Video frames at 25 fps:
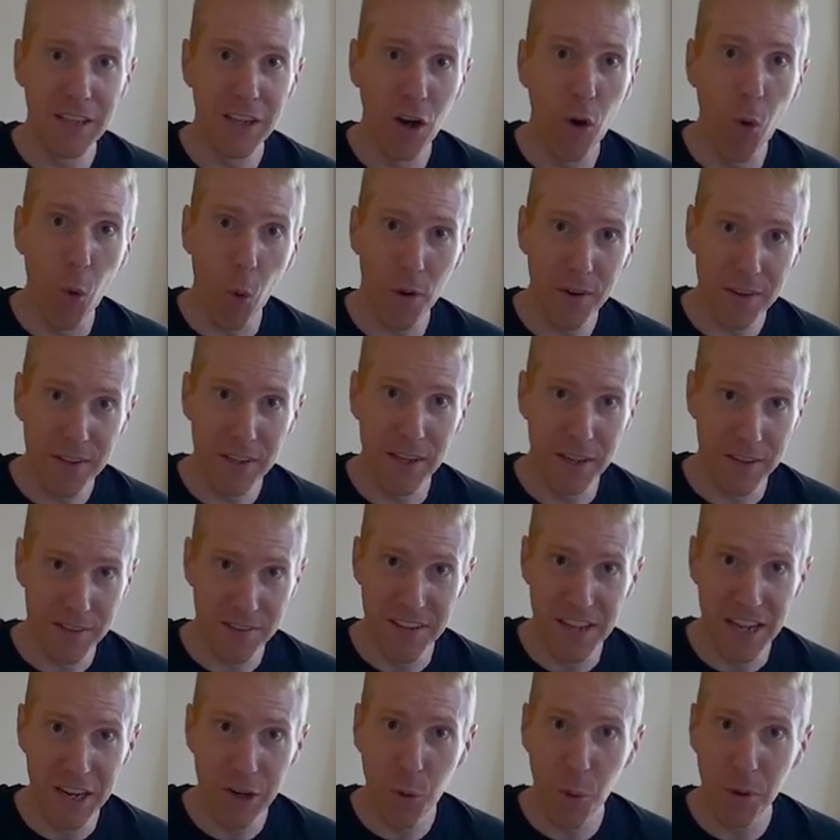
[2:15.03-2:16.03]

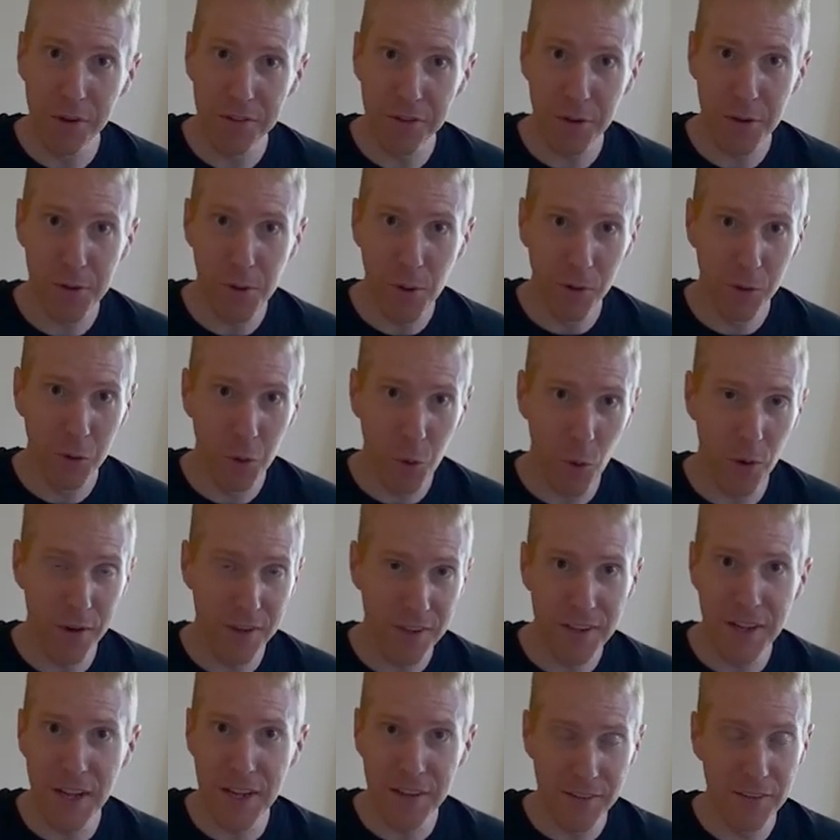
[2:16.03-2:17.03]
coordinates, the equatorial
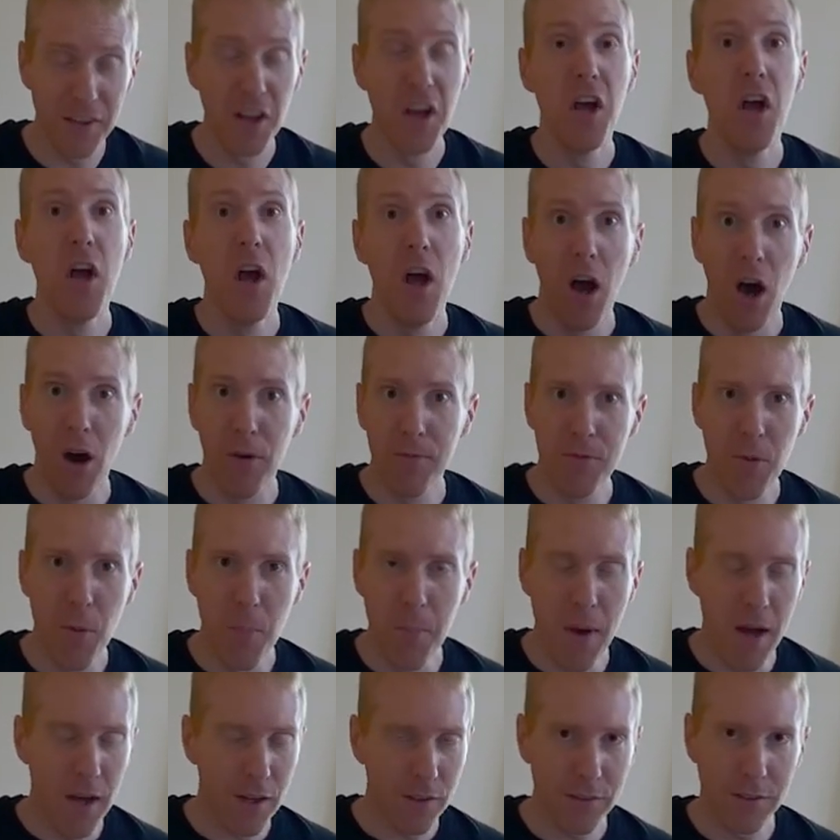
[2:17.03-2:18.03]
coordinates of
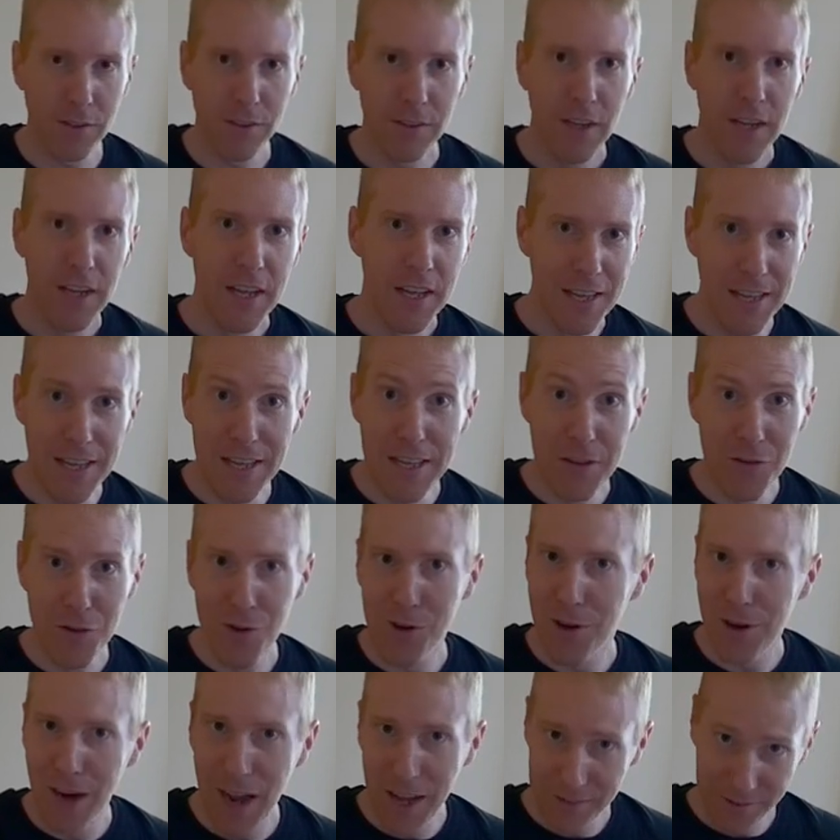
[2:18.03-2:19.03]
the mount in
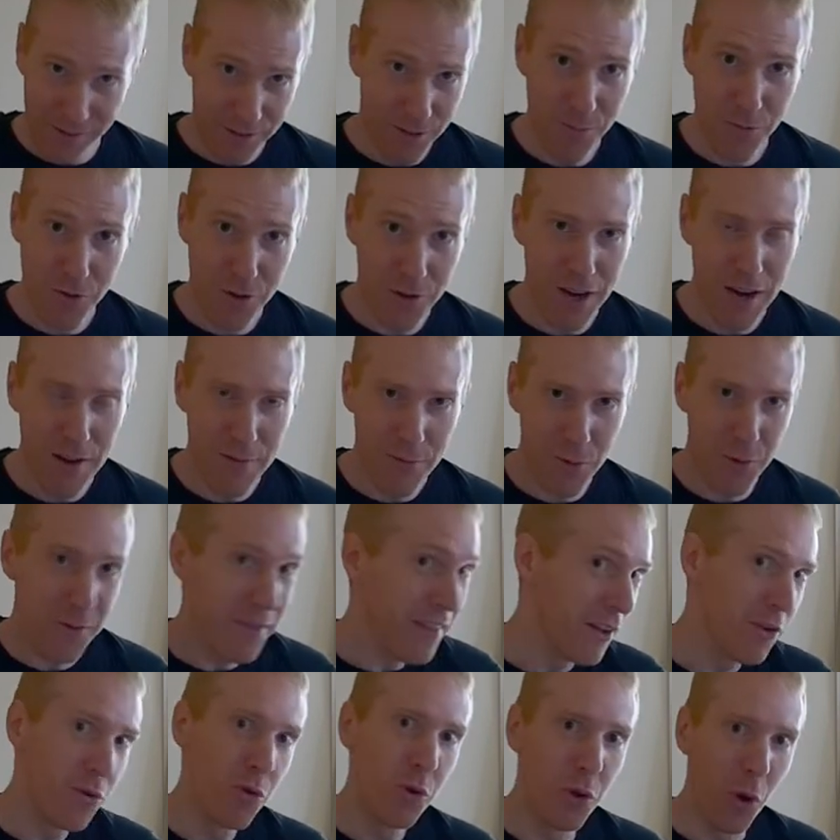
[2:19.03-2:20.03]
your ASCOM driver,
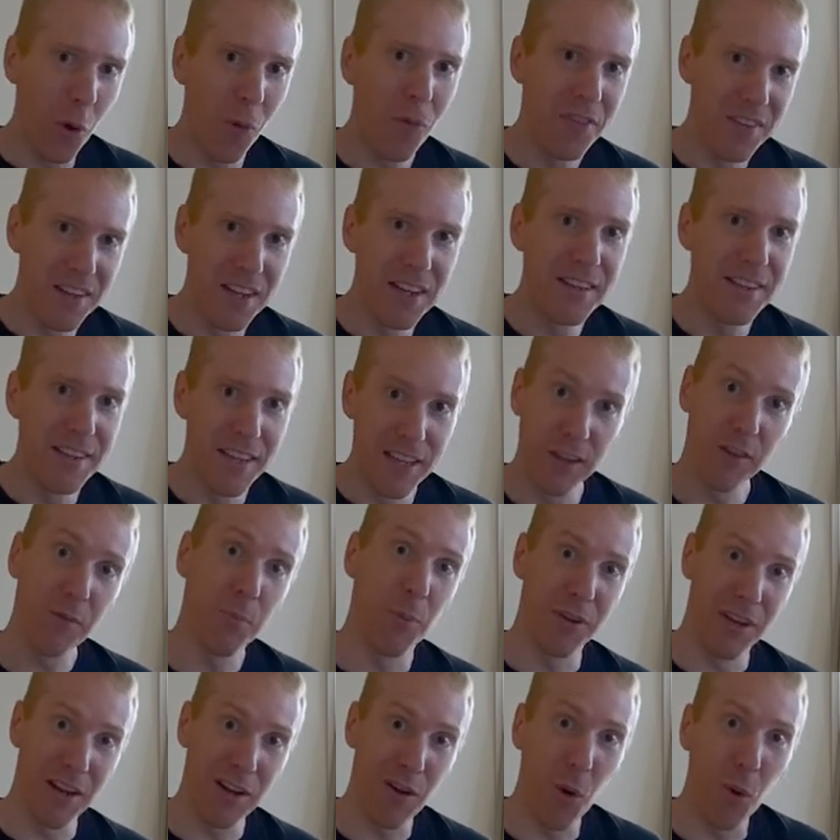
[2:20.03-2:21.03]
then you don't need
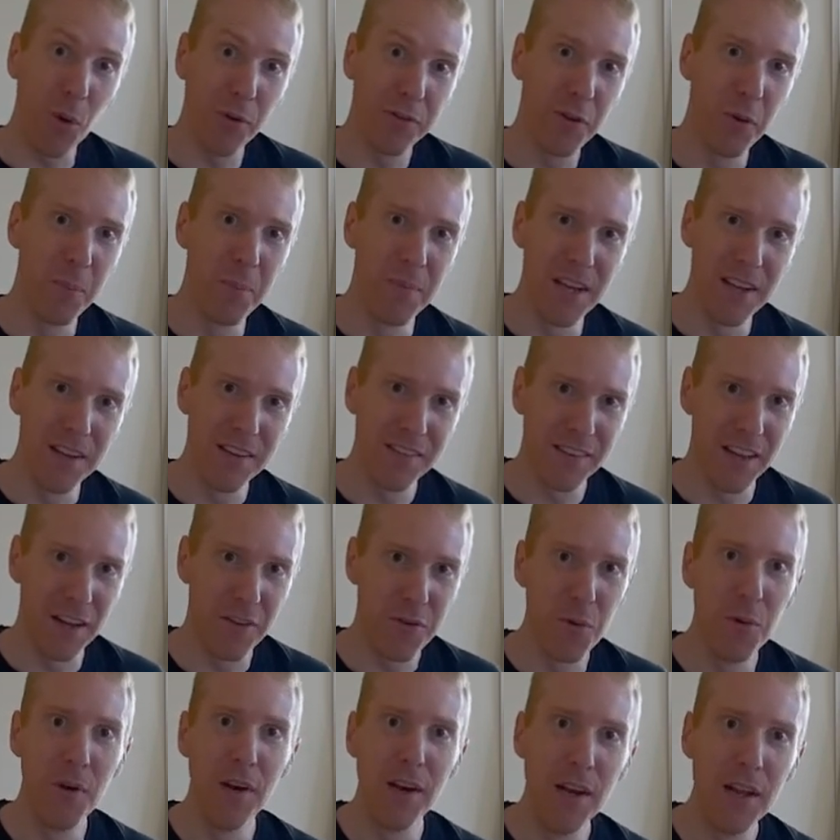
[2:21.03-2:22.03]
this, but it also means
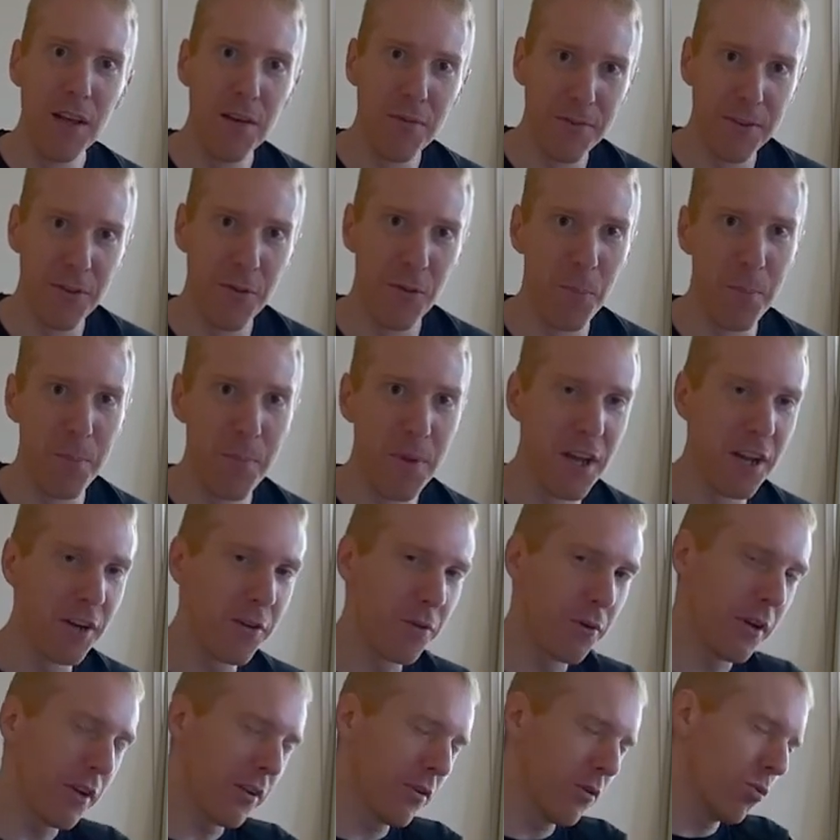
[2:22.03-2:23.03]
that you live in the
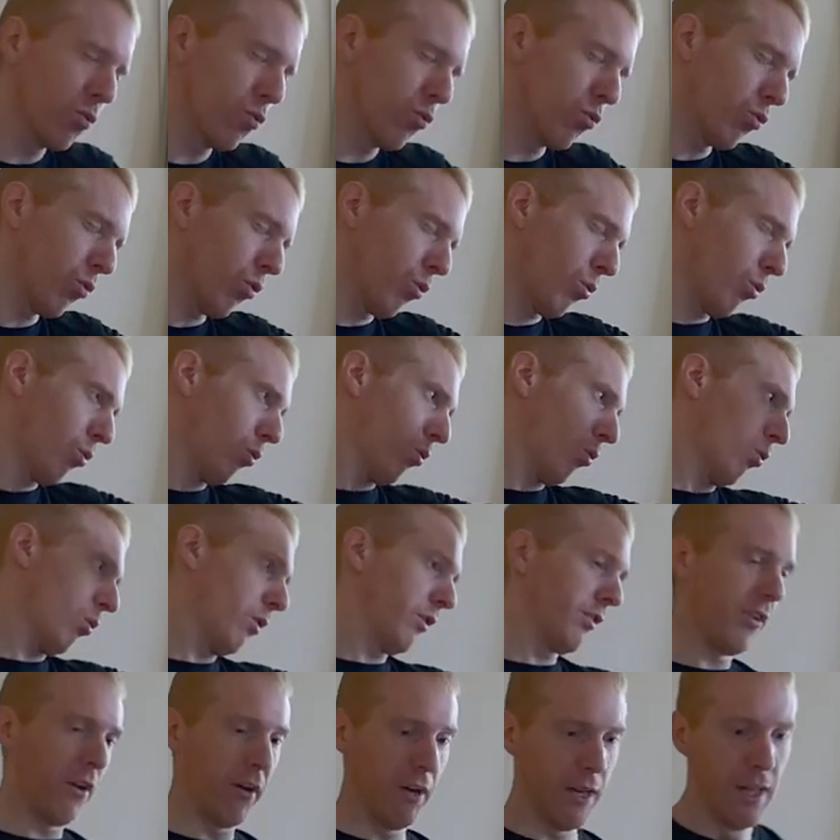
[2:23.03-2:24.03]
matrix.
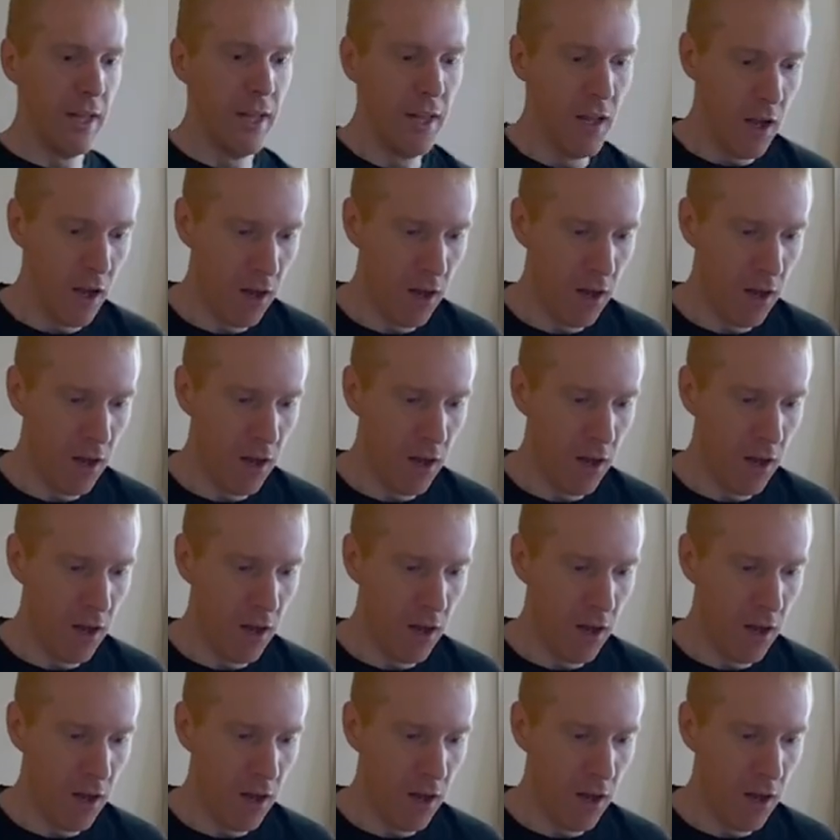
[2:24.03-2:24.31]
So